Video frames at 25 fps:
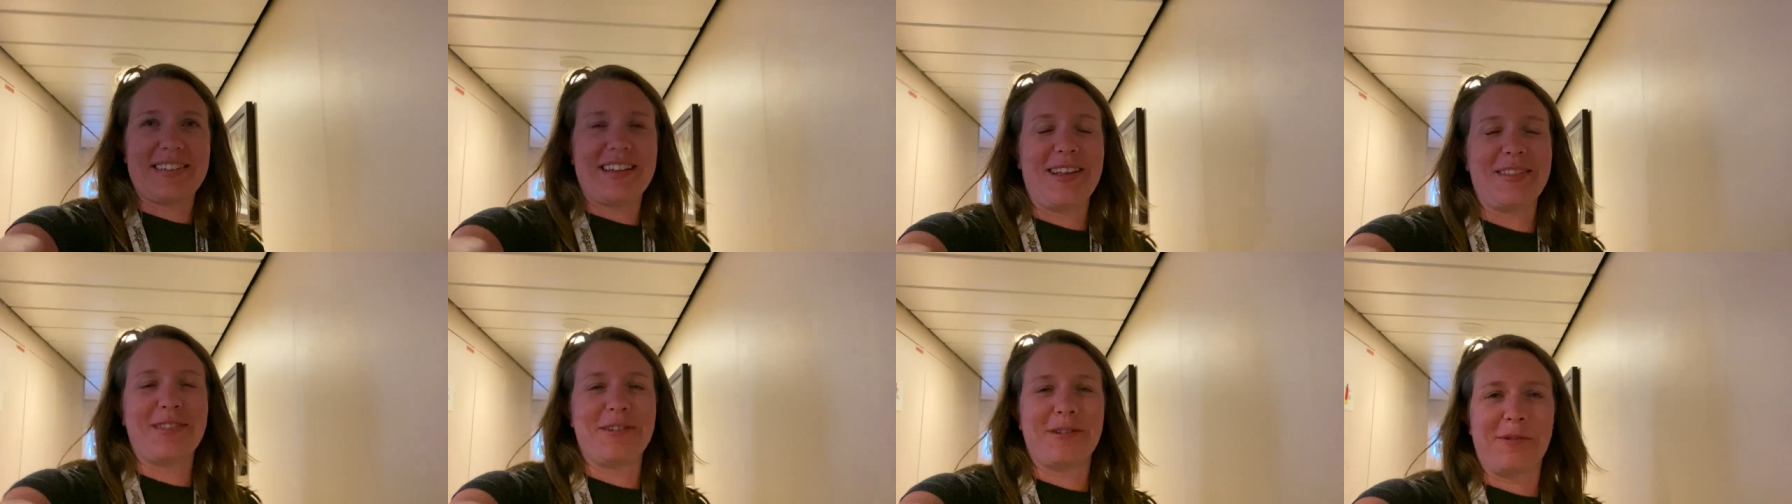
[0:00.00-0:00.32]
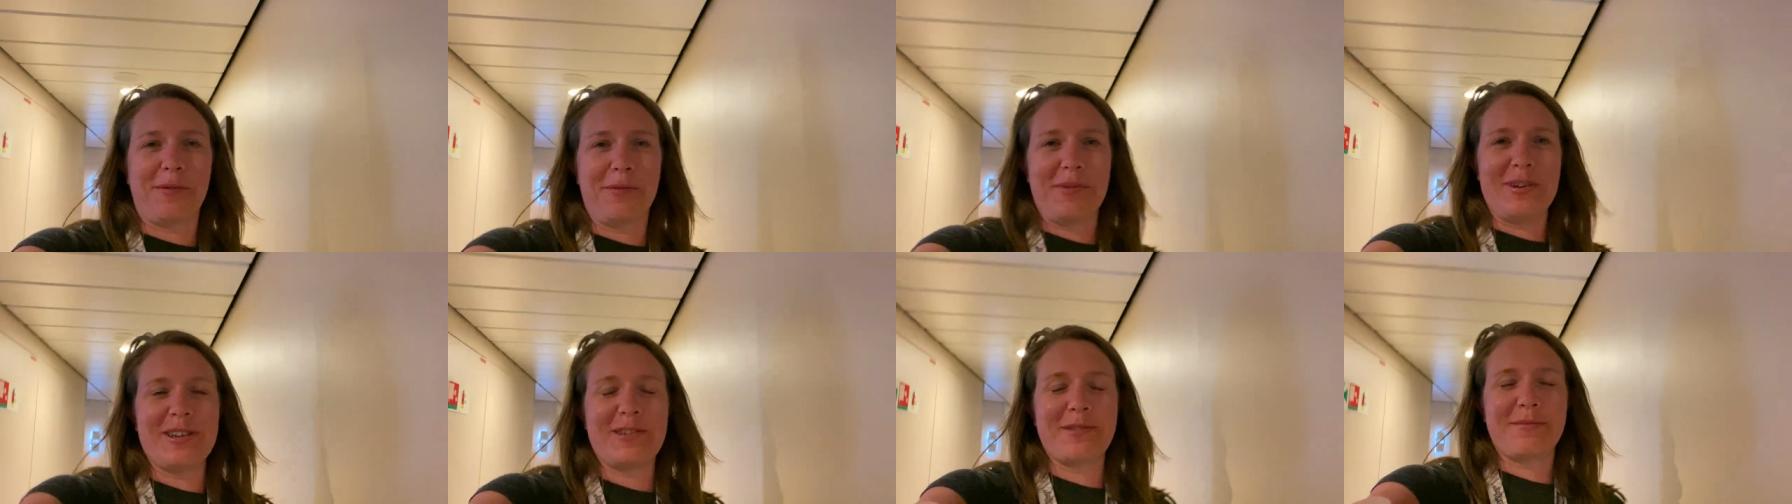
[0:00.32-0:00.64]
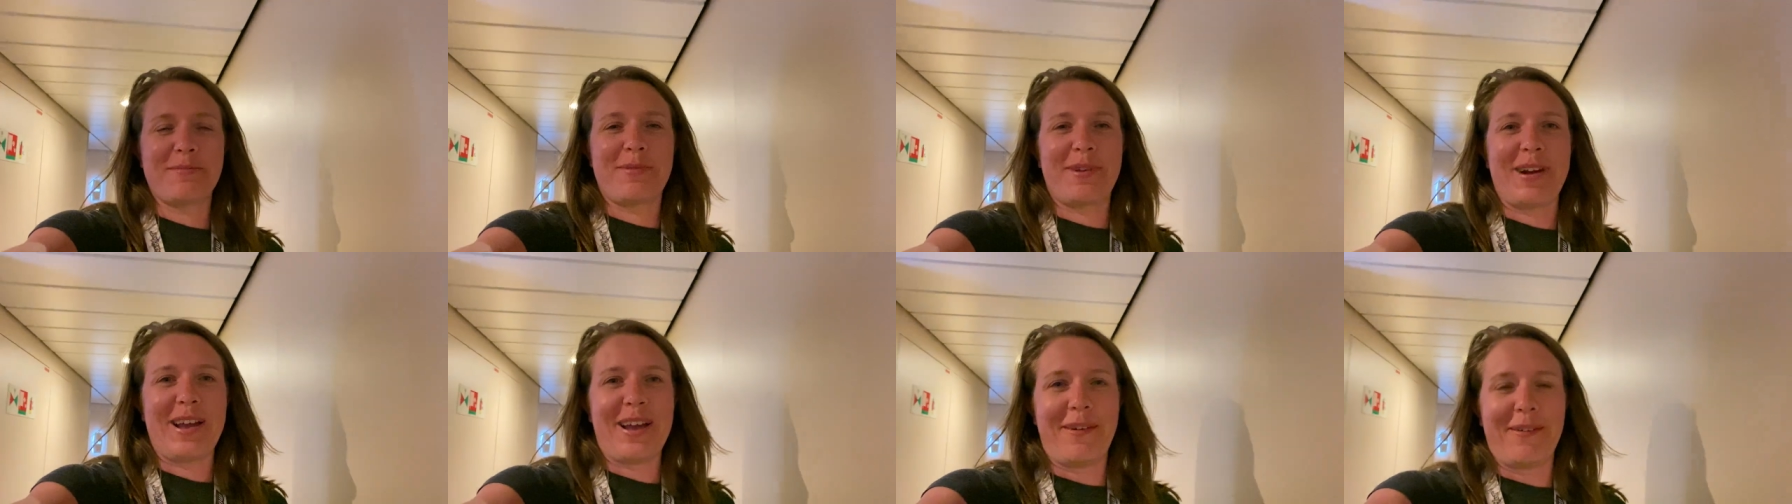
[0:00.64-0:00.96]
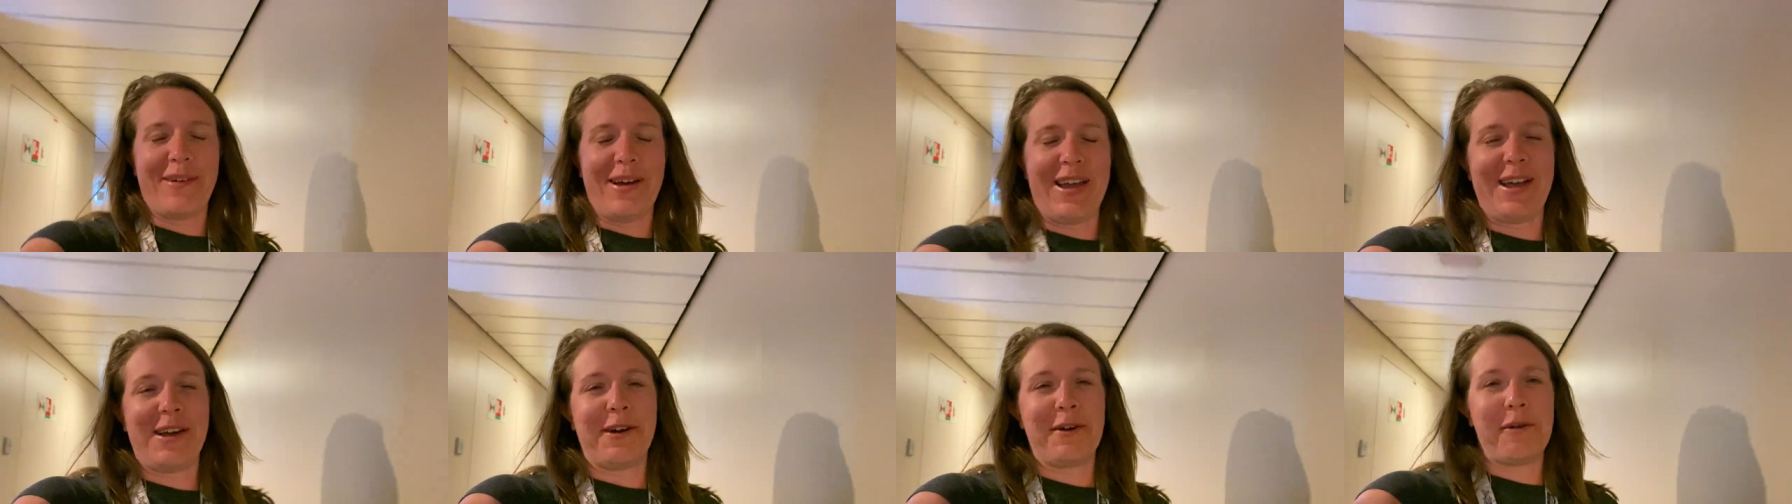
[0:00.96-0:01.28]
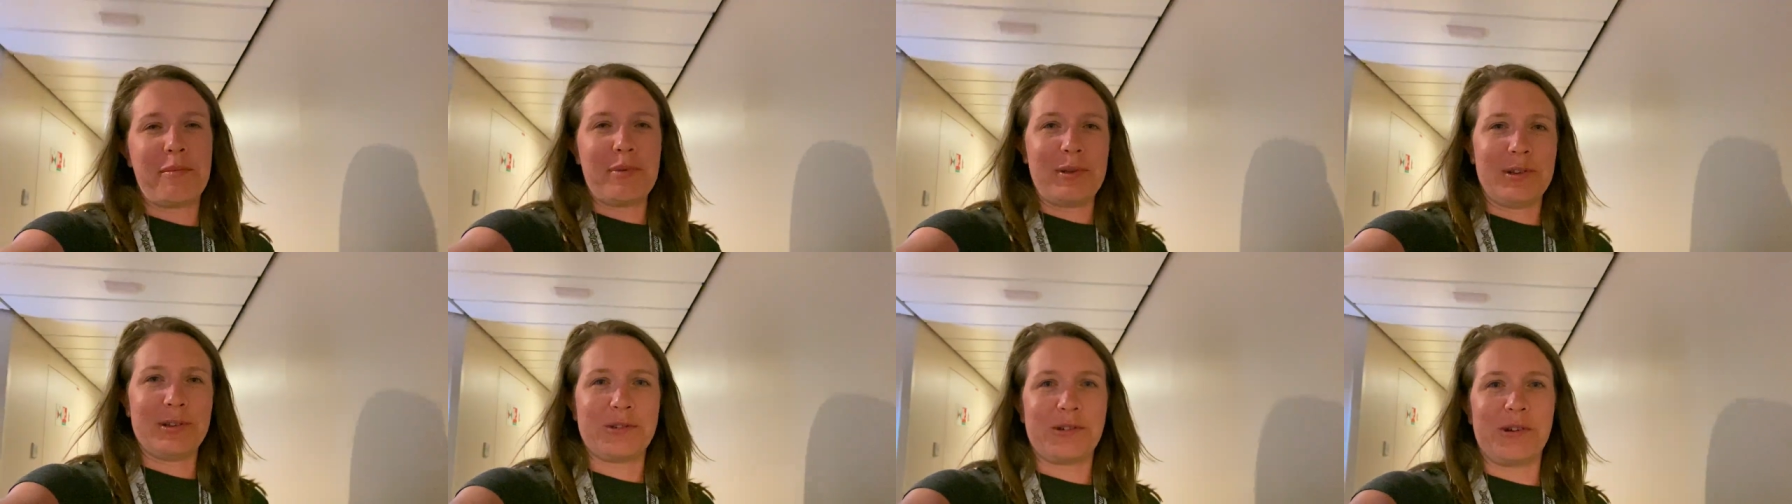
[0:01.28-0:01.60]
on the Norwegian Breakaway. I
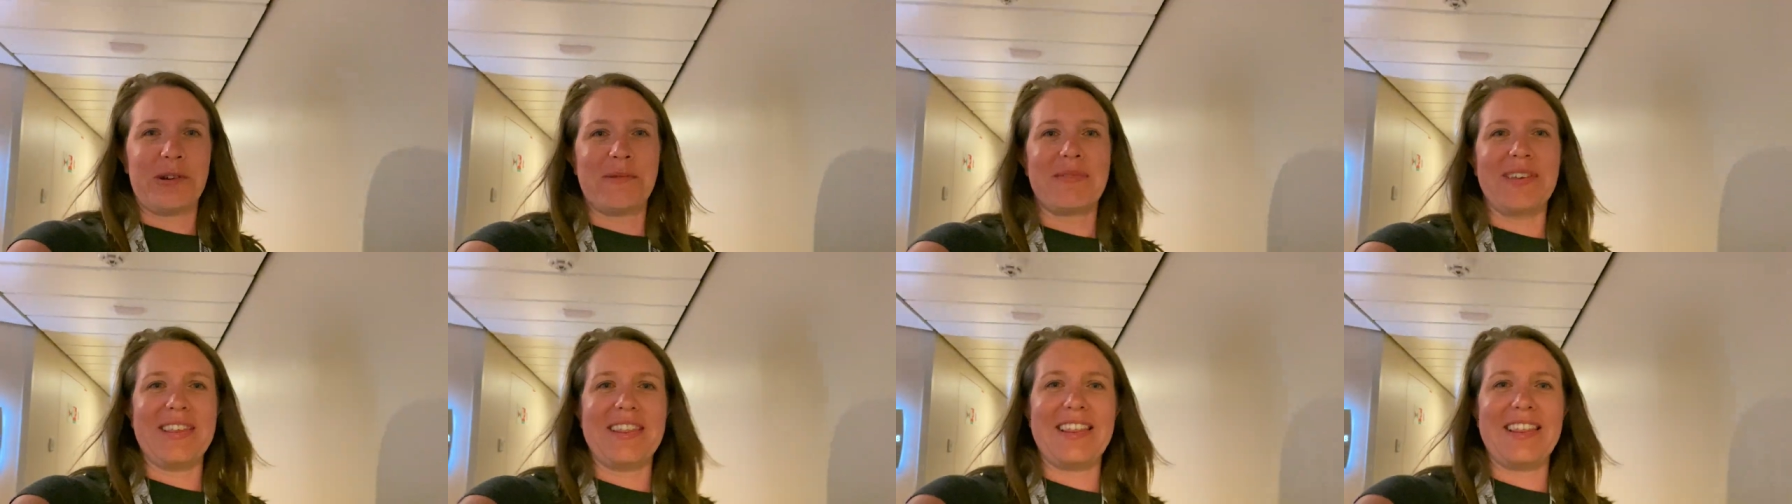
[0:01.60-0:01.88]
hope you'll join me